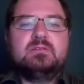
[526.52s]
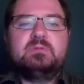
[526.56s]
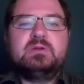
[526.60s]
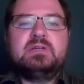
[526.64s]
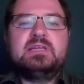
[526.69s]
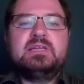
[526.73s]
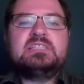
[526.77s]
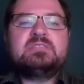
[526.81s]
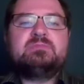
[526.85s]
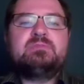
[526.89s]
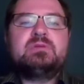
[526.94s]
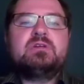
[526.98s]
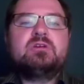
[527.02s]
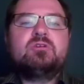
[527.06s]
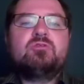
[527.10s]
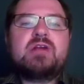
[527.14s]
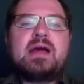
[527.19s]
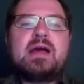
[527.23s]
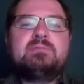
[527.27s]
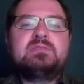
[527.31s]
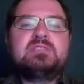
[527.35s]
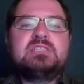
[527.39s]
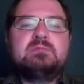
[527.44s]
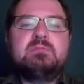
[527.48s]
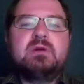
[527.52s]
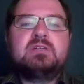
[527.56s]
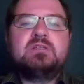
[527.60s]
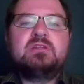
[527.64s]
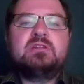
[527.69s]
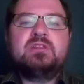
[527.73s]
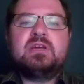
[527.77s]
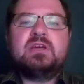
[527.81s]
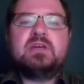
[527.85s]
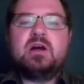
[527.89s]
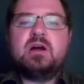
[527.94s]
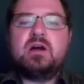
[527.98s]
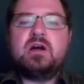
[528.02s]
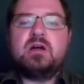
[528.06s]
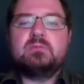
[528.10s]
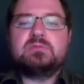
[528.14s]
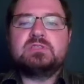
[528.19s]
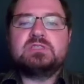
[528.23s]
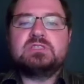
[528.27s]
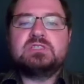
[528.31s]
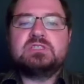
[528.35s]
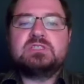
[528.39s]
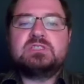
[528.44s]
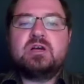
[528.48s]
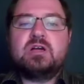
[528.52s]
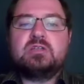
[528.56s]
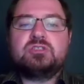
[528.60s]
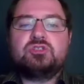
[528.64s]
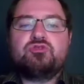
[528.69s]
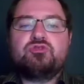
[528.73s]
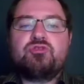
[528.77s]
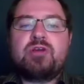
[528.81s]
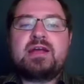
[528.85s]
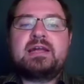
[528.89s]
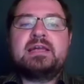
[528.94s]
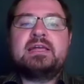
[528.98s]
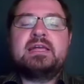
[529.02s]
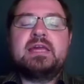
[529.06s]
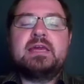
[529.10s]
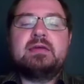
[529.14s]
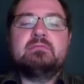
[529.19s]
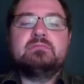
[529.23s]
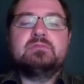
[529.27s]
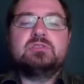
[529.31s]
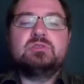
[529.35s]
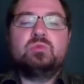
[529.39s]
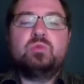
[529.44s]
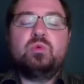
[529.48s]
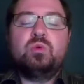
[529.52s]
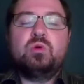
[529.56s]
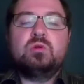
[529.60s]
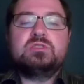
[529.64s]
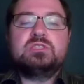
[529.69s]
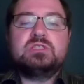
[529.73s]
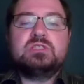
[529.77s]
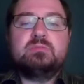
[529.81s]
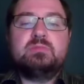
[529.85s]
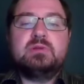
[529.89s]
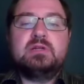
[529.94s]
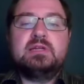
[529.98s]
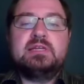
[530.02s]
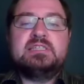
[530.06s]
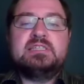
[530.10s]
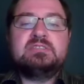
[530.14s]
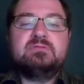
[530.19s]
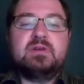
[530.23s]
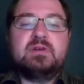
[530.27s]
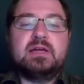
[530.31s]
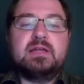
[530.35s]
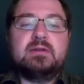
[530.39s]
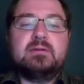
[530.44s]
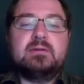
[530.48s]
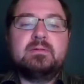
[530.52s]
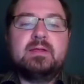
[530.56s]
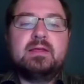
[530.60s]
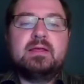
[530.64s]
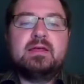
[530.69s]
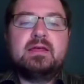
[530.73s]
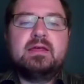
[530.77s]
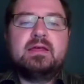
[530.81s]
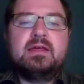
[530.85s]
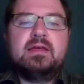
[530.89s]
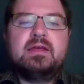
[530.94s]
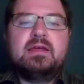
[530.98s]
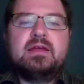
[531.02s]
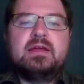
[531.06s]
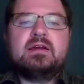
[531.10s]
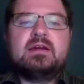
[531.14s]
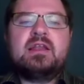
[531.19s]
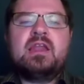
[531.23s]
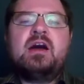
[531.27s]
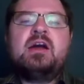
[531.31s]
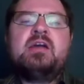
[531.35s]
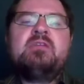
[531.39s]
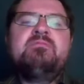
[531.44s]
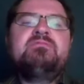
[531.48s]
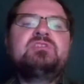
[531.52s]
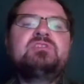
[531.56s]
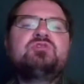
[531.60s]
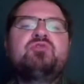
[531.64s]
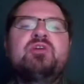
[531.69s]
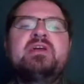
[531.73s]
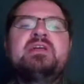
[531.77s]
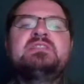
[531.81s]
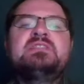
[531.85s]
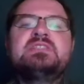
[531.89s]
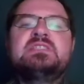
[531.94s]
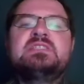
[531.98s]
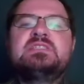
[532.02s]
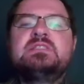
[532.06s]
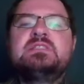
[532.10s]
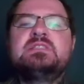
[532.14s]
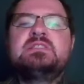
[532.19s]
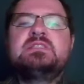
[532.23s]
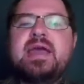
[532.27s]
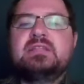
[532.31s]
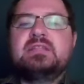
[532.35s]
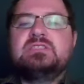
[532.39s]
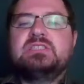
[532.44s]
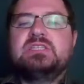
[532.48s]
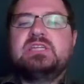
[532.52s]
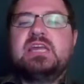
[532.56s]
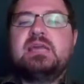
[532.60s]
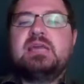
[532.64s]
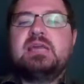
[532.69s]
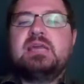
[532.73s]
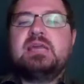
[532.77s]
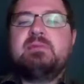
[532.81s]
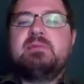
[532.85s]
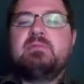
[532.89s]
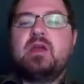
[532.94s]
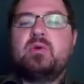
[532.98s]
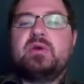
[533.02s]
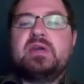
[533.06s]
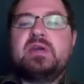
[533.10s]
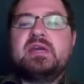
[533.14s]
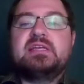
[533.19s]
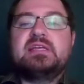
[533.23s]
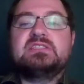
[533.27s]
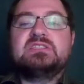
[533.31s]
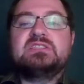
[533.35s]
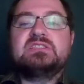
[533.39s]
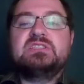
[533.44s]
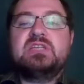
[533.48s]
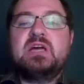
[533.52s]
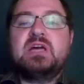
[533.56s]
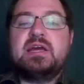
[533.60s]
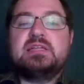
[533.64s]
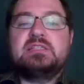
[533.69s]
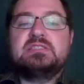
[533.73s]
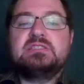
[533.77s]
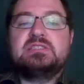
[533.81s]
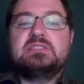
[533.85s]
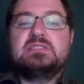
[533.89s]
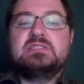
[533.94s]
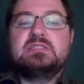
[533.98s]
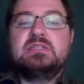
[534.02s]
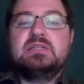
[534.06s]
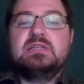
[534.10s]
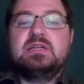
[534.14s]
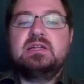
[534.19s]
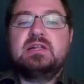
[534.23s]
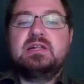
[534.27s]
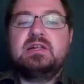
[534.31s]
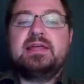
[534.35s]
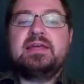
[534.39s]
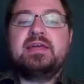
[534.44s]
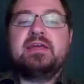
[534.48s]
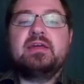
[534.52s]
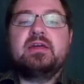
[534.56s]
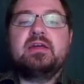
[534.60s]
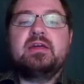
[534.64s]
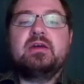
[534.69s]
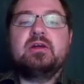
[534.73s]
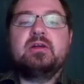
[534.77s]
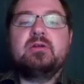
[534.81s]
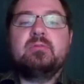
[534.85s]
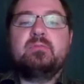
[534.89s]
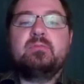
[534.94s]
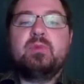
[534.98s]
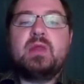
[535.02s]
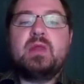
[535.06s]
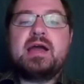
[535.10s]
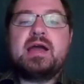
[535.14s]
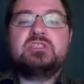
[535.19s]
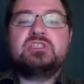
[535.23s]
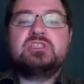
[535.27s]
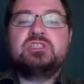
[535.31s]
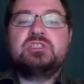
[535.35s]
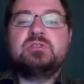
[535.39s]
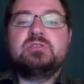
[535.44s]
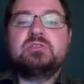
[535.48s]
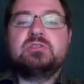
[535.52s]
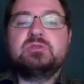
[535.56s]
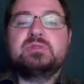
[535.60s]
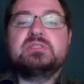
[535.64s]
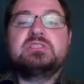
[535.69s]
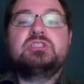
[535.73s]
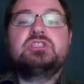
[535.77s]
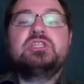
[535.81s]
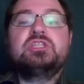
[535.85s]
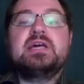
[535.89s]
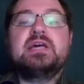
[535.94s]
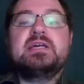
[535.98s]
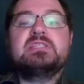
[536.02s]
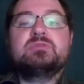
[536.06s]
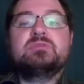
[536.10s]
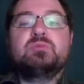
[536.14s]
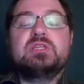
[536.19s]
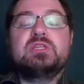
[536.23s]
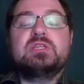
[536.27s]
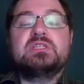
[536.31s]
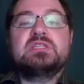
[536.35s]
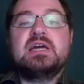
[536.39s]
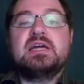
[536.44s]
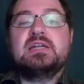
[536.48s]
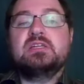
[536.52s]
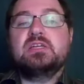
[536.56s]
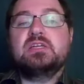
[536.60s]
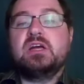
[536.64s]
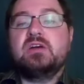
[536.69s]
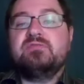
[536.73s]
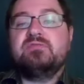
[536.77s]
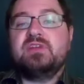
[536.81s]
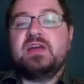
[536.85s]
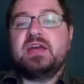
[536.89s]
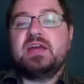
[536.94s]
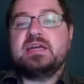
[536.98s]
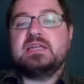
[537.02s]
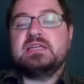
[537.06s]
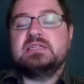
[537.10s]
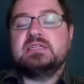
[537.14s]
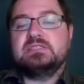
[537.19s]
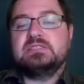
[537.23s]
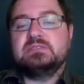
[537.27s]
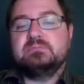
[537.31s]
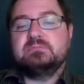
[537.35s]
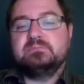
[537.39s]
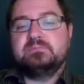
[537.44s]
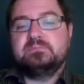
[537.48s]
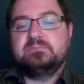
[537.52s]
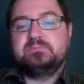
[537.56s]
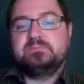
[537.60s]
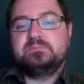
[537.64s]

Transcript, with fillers: The policeman grabs him under the arms and starts dragging him towards the police van. Clive strains his neck to keep Chloe in his sight, clinging her black shoe to his chest with his handcuffed hands.